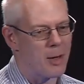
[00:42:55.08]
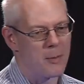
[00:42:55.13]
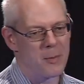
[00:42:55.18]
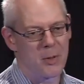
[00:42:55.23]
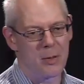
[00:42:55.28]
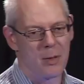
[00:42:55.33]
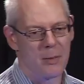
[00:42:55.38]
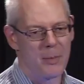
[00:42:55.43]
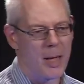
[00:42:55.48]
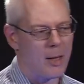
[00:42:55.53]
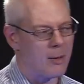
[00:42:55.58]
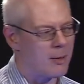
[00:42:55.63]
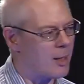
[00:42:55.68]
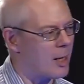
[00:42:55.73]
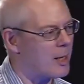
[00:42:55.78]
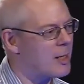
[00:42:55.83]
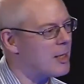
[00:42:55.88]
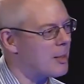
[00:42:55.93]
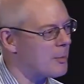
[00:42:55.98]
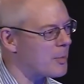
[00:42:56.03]
up to about
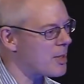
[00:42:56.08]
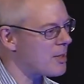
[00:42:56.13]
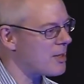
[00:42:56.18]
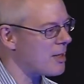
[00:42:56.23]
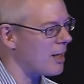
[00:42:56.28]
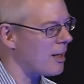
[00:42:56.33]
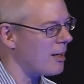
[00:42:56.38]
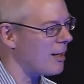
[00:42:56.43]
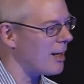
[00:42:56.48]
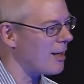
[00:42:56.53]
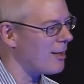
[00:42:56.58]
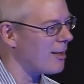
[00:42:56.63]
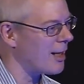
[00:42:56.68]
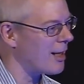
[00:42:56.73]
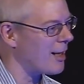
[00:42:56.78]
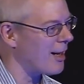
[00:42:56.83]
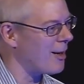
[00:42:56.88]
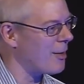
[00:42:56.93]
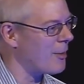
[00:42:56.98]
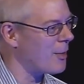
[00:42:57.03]
90%. I
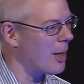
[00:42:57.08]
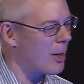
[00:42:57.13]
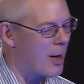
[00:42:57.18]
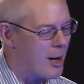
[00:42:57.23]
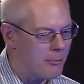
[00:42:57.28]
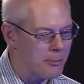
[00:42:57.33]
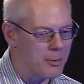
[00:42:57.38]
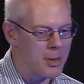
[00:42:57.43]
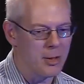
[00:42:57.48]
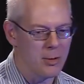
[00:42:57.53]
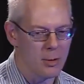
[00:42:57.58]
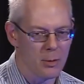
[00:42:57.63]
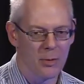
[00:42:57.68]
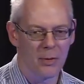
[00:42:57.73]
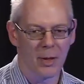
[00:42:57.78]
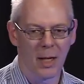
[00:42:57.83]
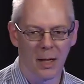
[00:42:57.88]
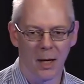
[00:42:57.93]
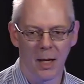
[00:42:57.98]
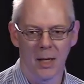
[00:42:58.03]
think every new
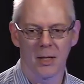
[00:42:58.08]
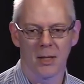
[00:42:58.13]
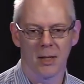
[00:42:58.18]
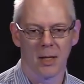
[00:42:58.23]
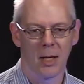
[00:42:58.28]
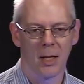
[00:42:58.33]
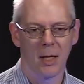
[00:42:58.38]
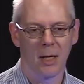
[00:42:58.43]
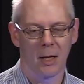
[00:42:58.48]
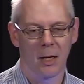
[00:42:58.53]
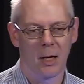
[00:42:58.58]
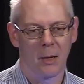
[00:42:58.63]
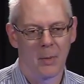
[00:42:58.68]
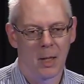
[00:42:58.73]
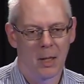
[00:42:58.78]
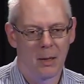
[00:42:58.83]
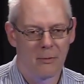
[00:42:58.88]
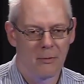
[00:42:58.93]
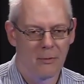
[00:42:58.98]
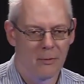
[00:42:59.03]
thing I see, and I'm
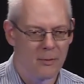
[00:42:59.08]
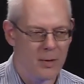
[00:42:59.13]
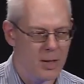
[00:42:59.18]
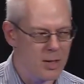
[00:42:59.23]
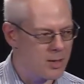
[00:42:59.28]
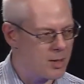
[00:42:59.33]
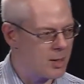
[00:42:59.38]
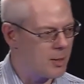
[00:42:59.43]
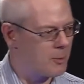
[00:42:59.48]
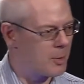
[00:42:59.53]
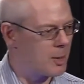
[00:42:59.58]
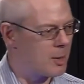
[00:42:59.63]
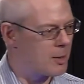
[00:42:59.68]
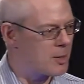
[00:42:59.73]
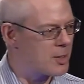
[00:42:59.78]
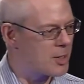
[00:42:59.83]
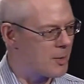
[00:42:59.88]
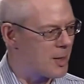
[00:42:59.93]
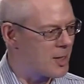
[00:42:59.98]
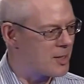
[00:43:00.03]
in a VC
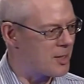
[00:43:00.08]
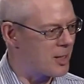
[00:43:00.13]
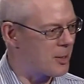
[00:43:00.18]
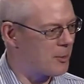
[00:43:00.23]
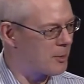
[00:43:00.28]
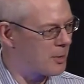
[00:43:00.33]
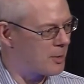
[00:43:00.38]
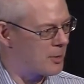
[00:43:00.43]
world, so I see all the